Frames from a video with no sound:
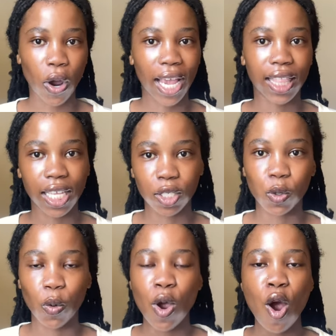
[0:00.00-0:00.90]
I think
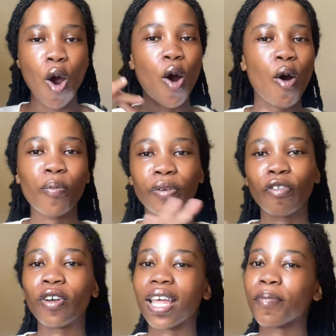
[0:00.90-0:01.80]
so, or
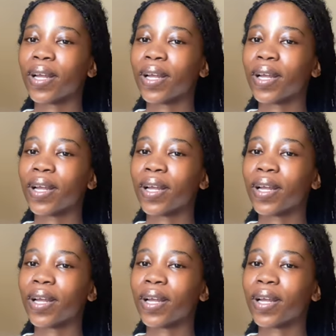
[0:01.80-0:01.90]
before that.